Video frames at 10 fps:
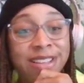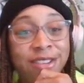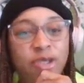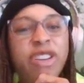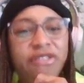
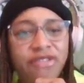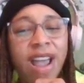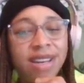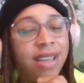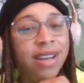You can
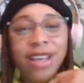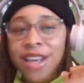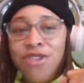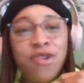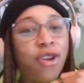find it.
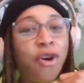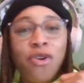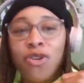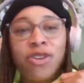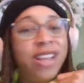You can
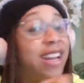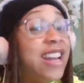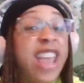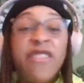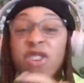hold on it and
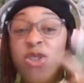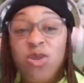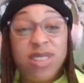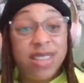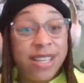never
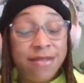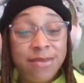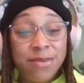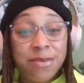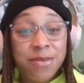lose it.
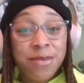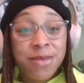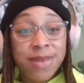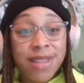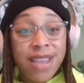
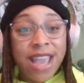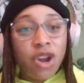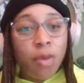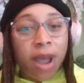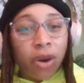And
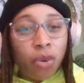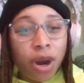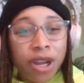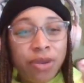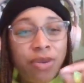no matter
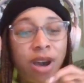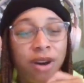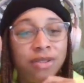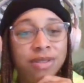where you go,